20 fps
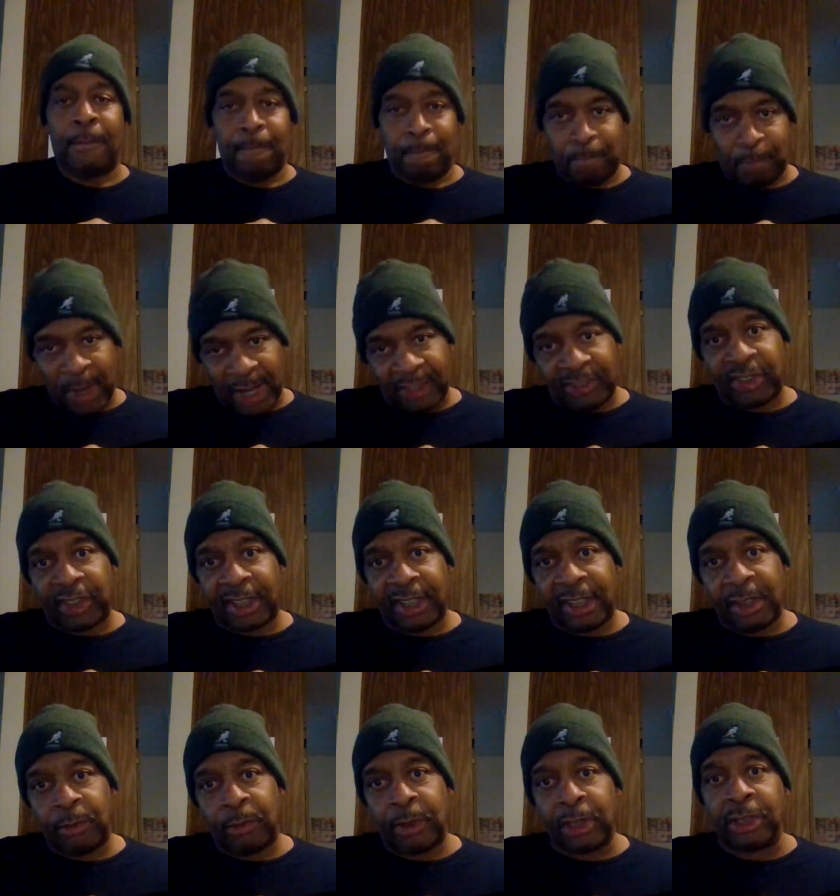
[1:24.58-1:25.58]

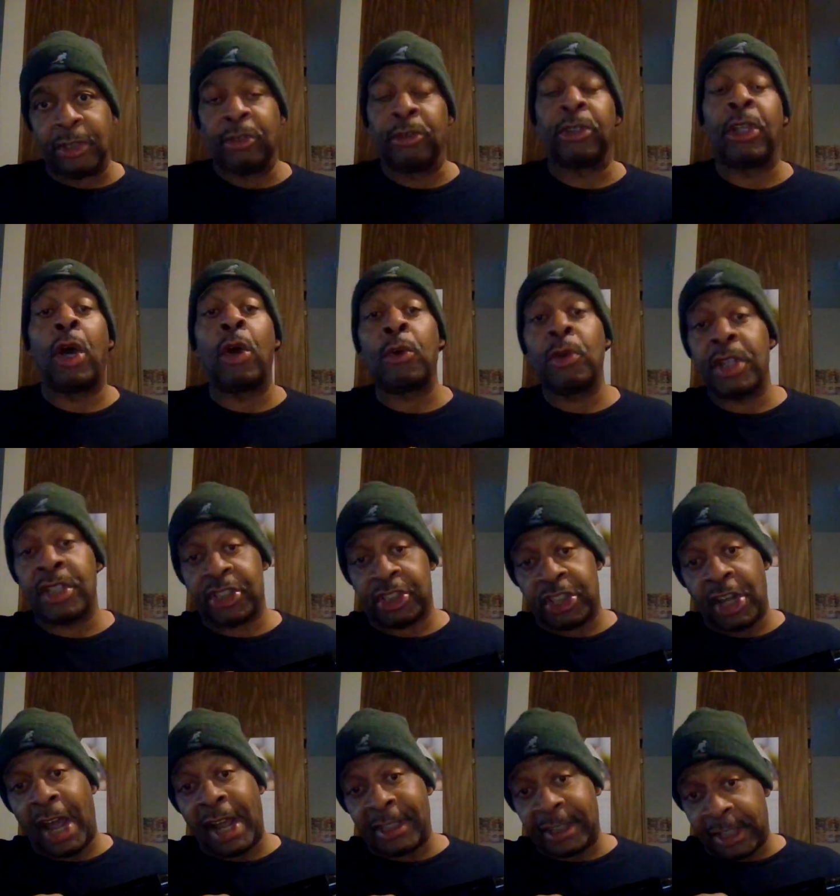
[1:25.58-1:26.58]
Basically, when you load a
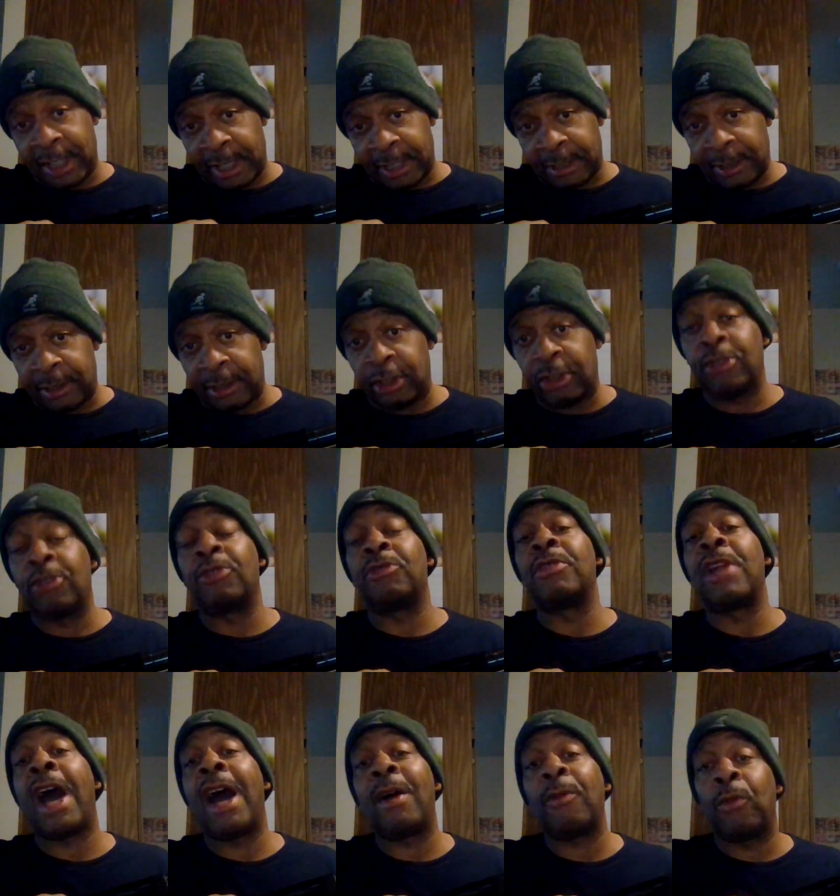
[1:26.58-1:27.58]
shotgun, you do
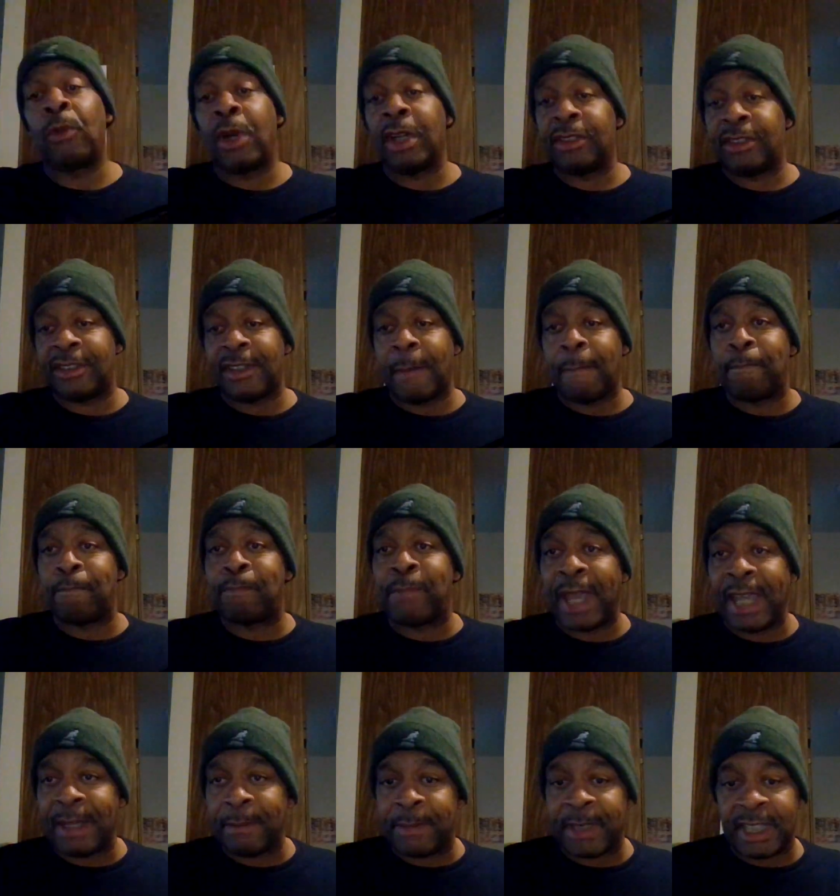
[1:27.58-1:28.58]
not want to
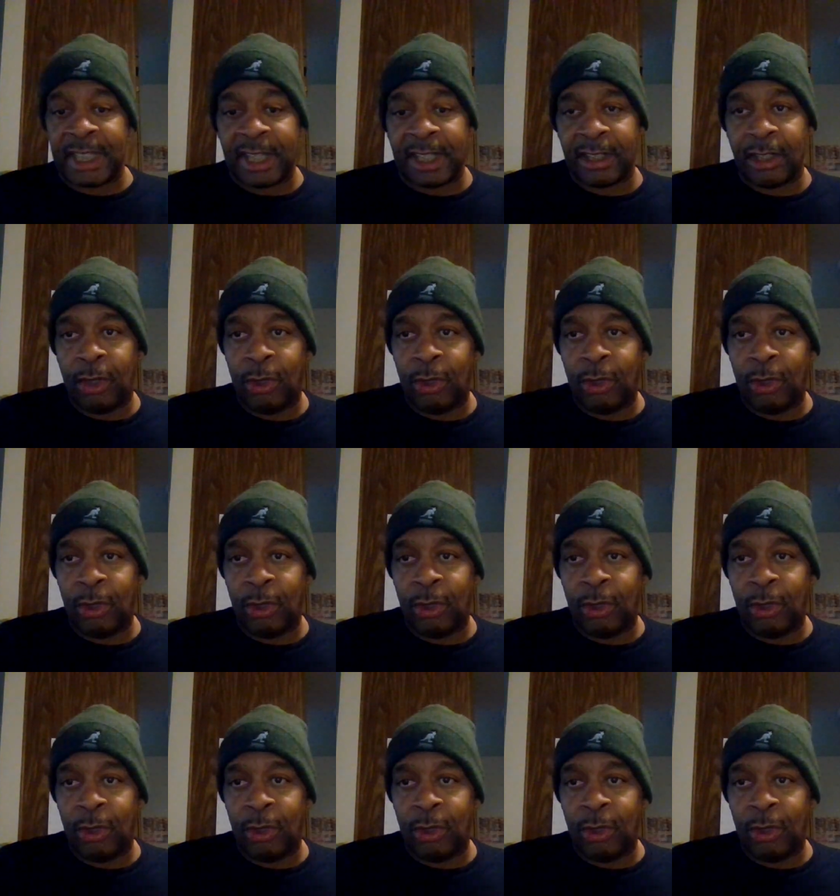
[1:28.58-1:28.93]
baby it.